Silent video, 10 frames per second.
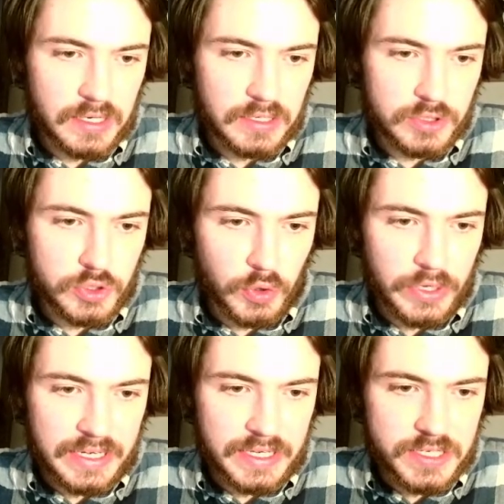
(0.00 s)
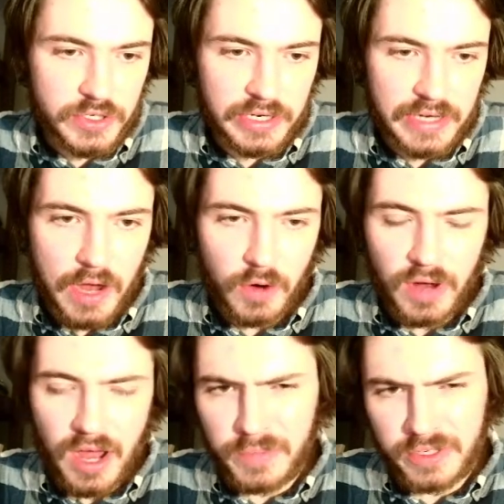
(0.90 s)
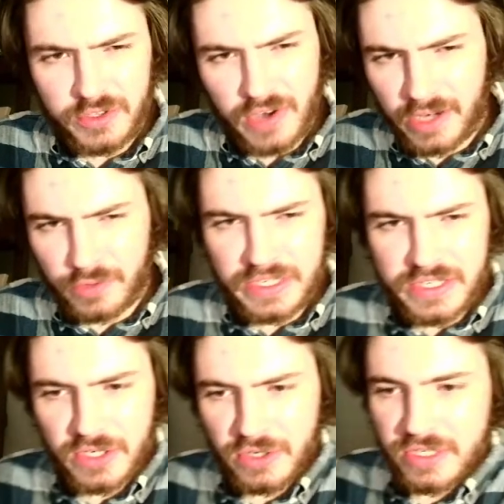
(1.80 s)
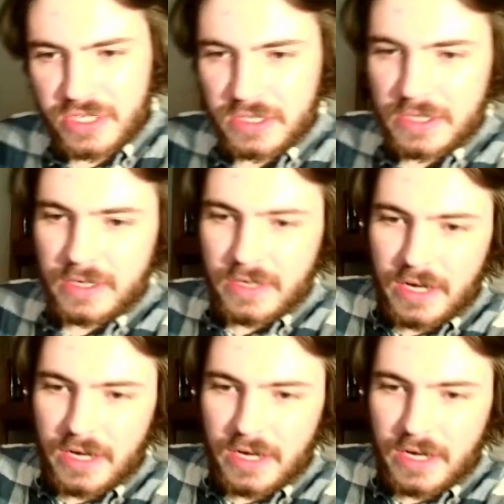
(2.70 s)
join history. Now, I've been trying to research it.